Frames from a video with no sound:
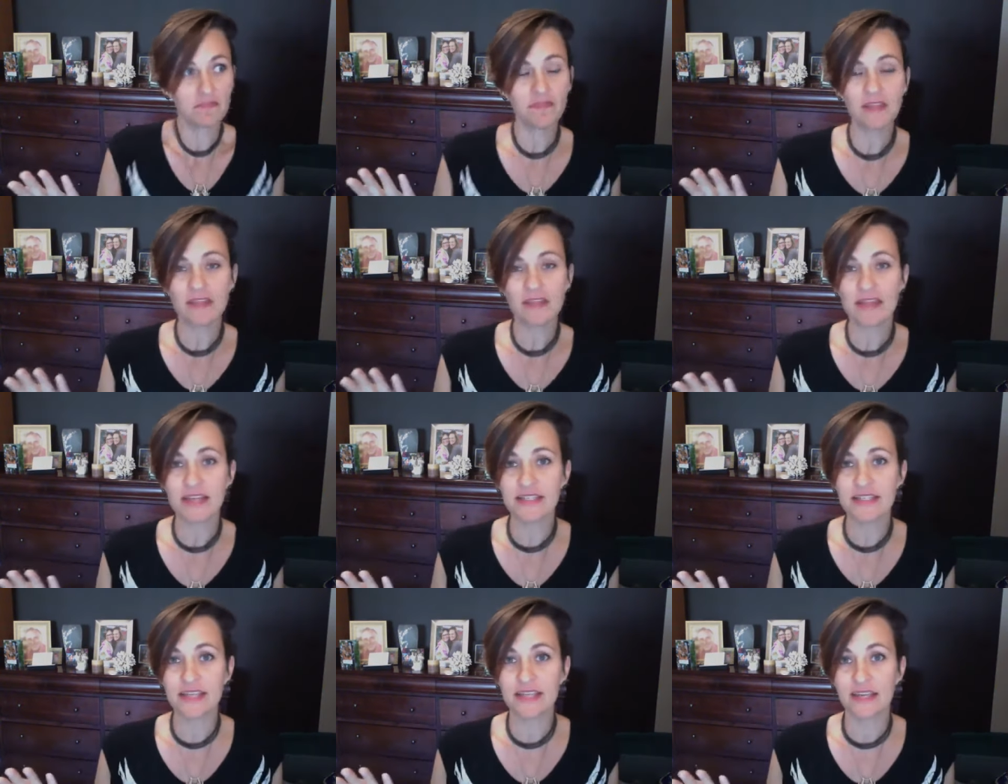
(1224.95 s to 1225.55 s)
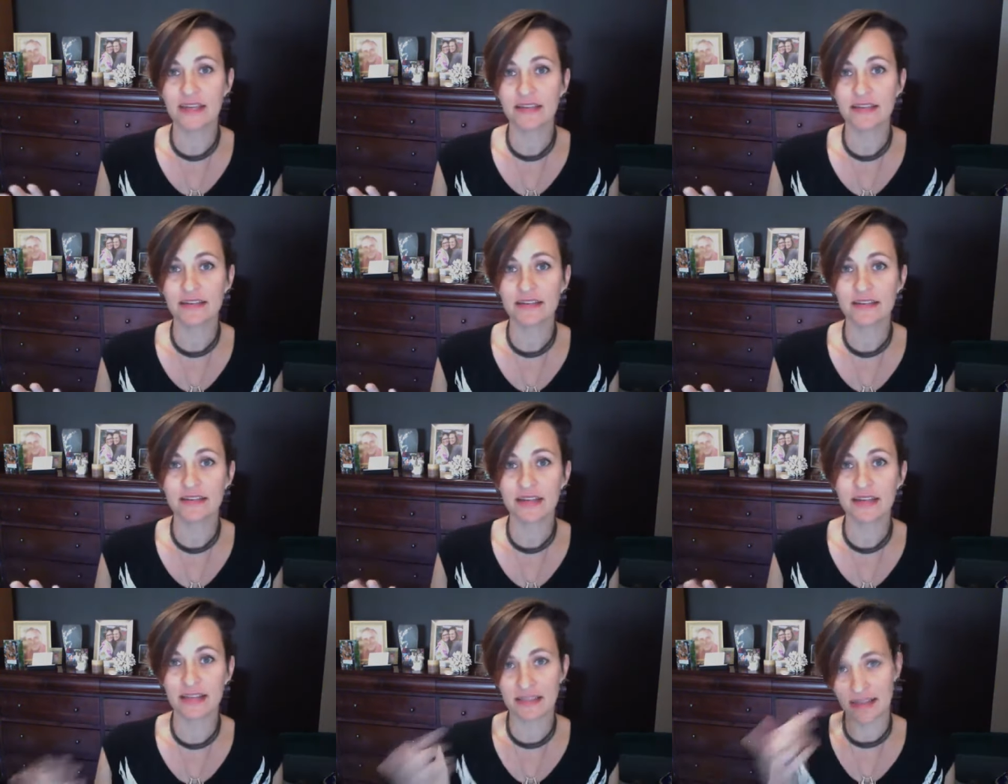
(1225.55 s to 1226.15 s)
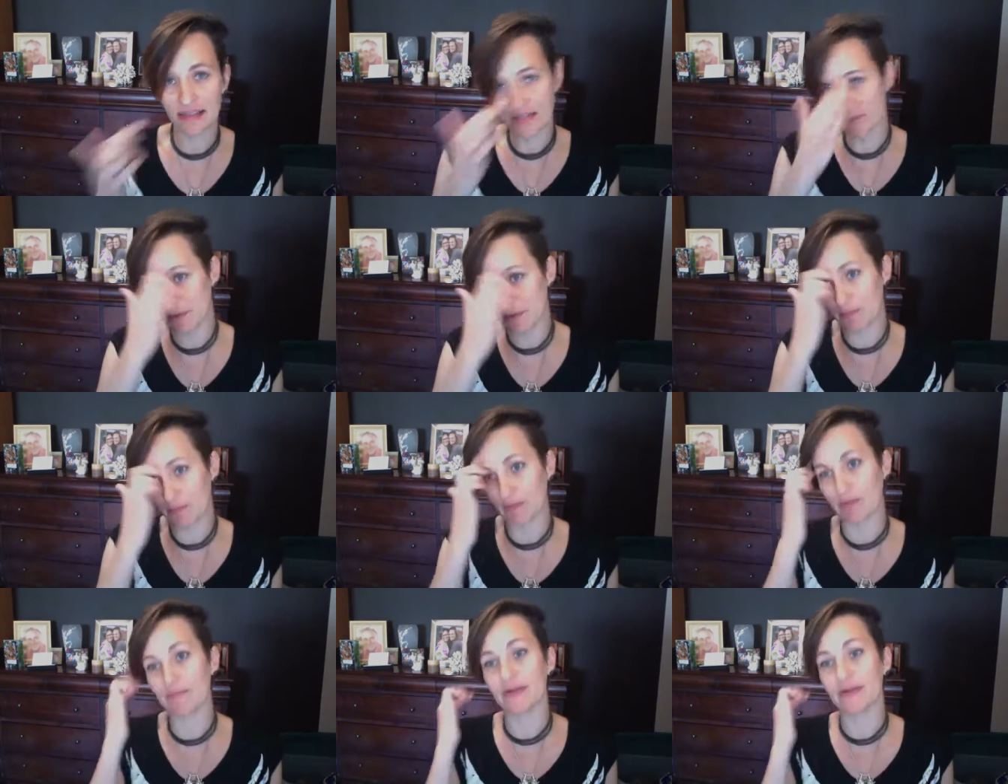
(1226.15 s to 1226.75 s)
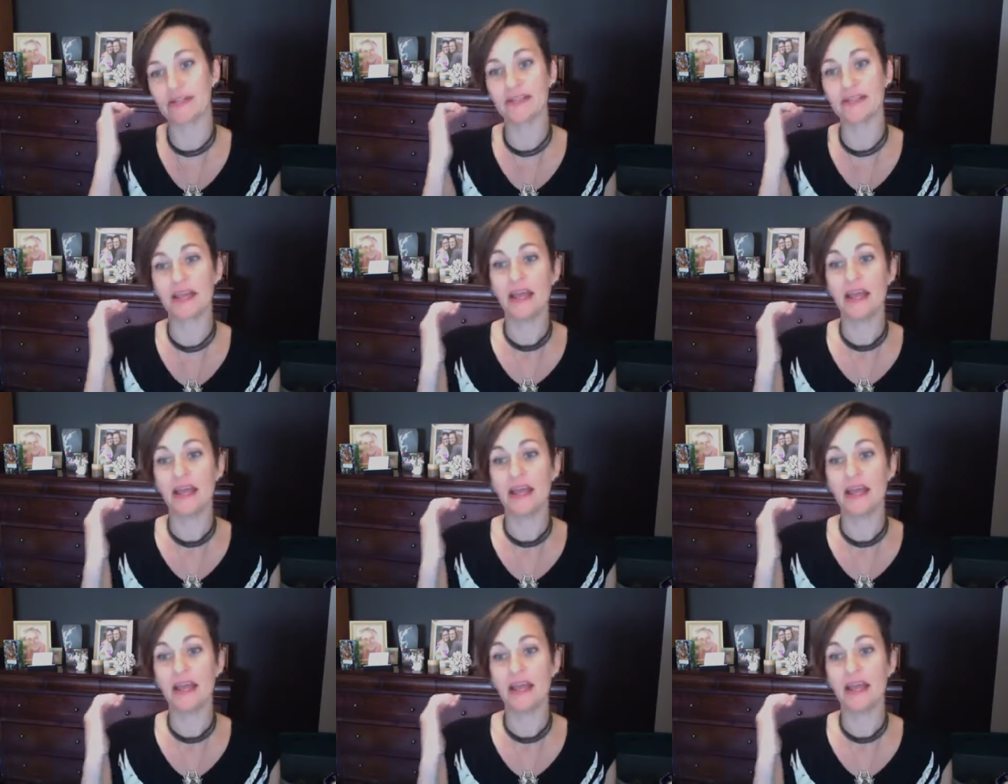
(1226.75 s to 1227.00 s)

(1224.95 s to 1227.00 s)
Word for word: That's it. Like, that's my purpose.